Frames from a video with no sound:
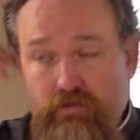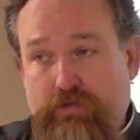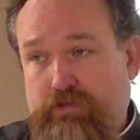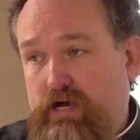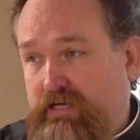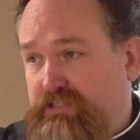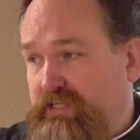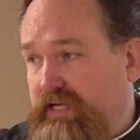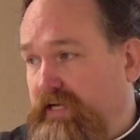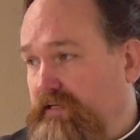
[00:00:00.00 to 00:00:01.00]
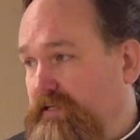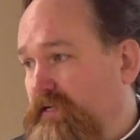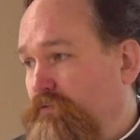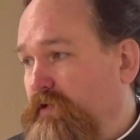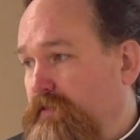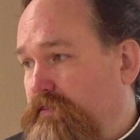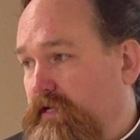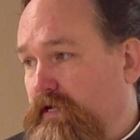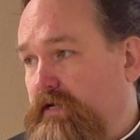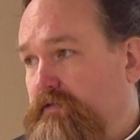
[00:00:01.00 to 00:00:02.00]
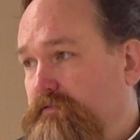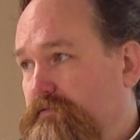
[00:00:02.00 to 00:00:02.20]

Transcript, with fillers: with Augustine and with, uh,